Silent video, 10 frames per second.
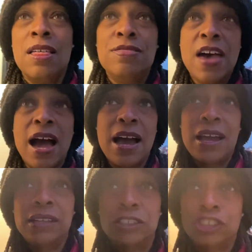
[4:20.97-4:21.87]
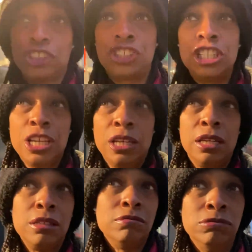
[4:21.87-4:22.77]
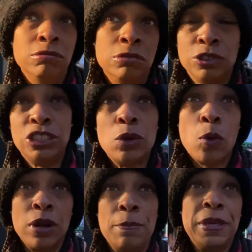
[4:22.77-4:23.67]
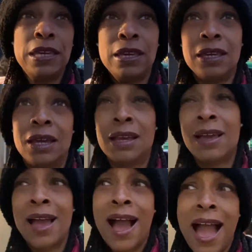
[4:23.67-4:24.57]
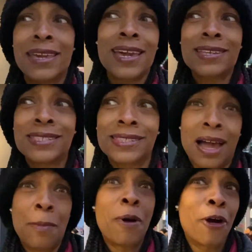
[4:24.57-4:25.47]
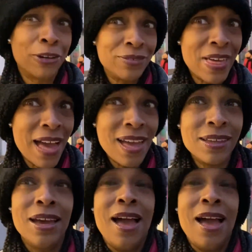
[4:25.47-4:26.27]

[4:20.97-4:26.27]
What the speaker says: that she didn't want to be, I guess, a part of that.